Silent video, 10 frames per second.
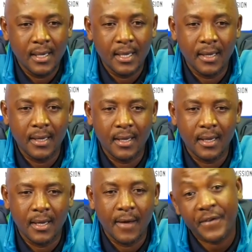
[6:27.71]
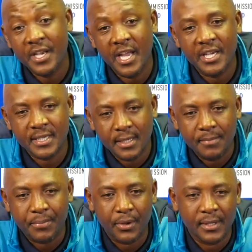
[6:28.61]
every
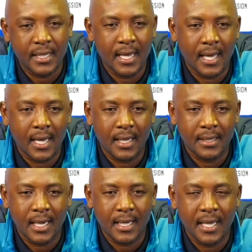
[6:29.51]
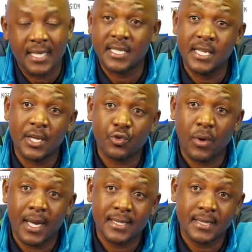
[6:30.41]
nation brought their senior
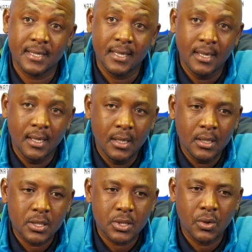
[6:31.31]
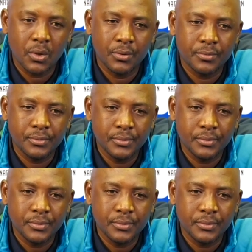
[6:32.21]
squads. So